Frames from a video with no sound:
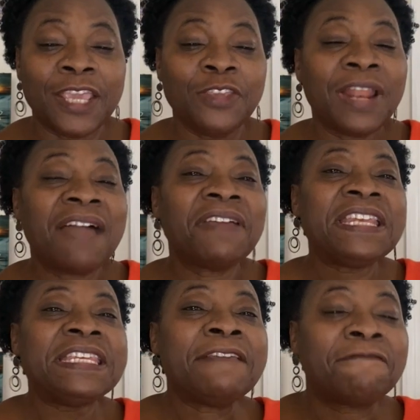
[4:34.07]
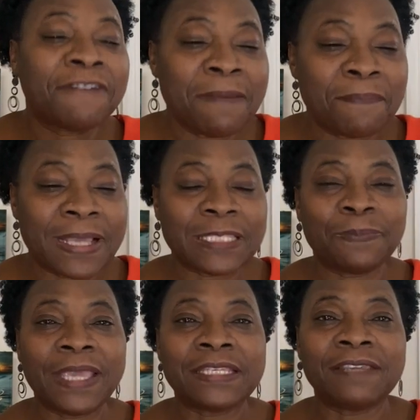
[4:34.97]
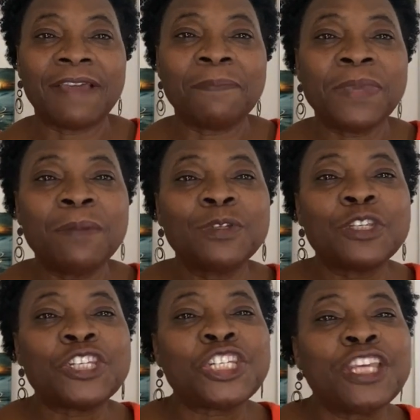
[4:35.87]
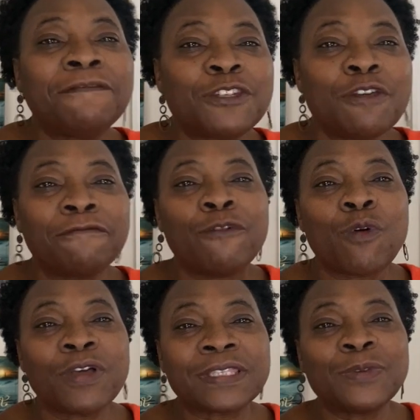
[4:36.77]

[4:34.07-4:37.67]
You'll have a different perspective and be able to shift your focus.